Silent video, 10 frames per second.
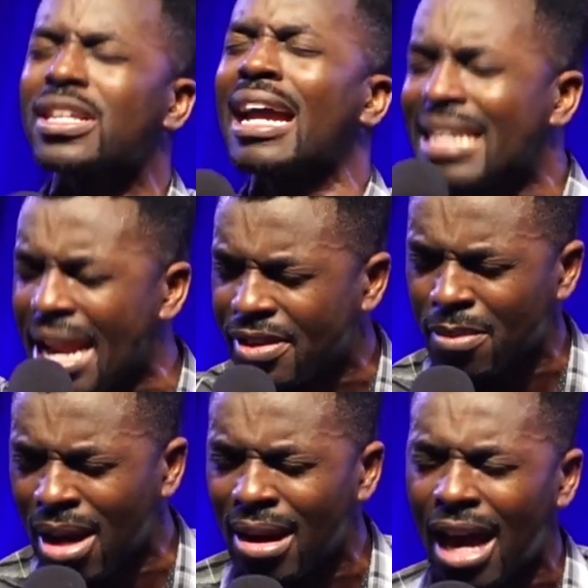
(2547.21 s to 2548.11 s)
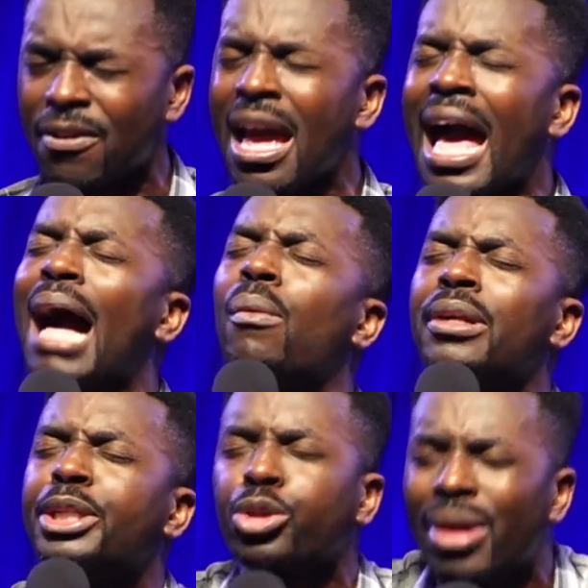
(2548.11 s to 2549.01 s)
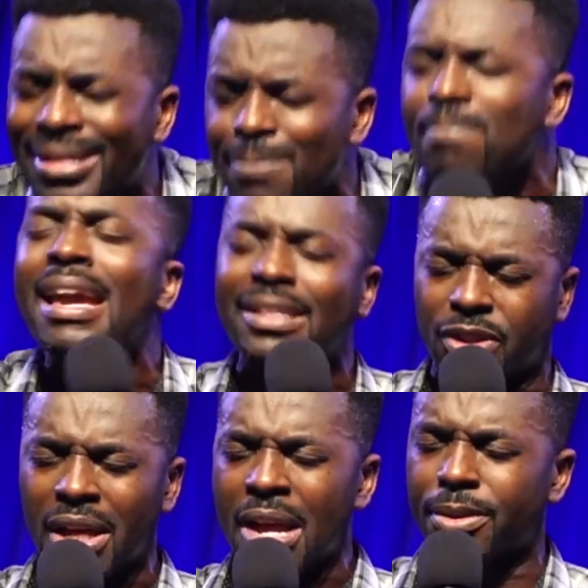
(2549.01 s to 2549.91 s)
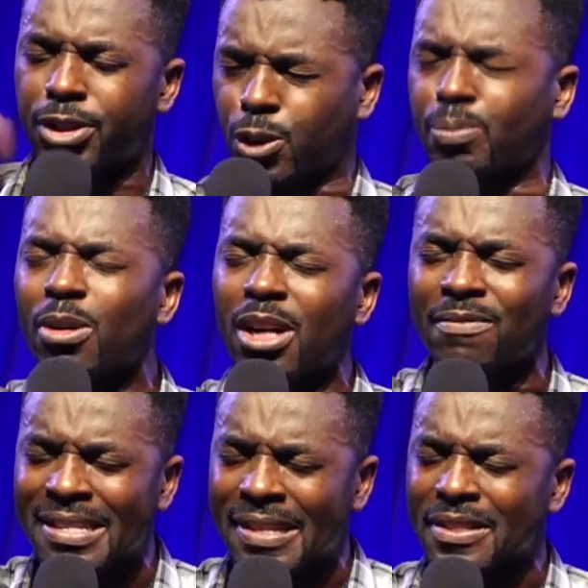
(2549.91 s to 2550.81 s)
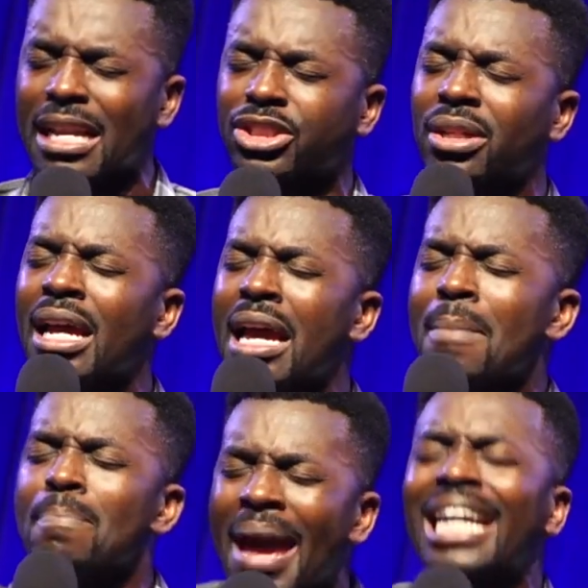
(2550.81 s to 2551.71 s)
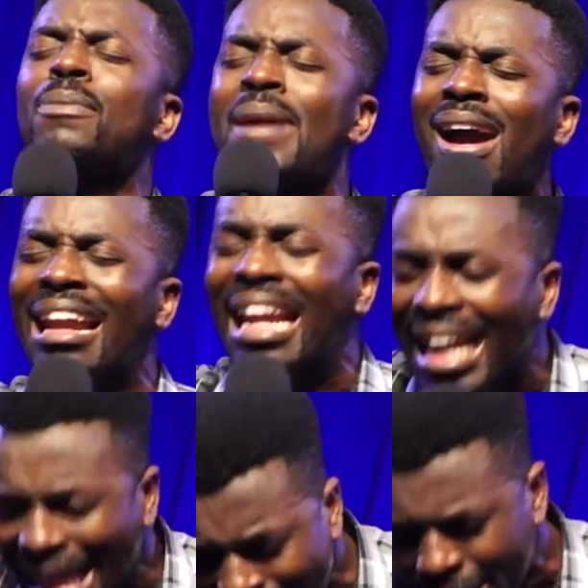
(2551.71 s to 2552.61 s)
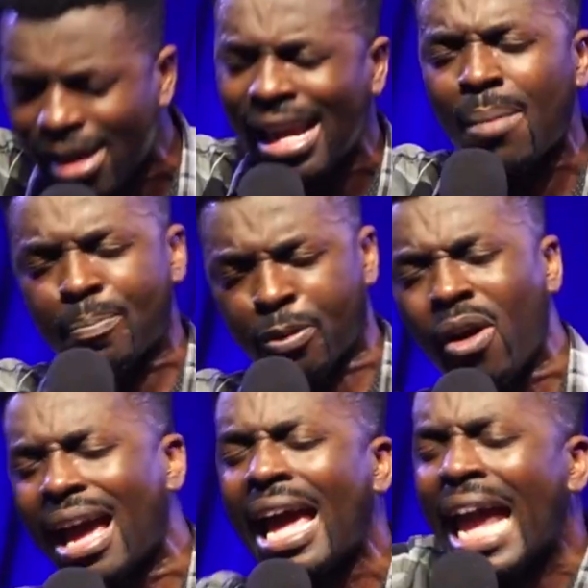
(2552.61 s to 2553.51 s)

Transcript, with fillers: ideas in my life. I want to transmit the spirit of intercession. Make me a leader in prayer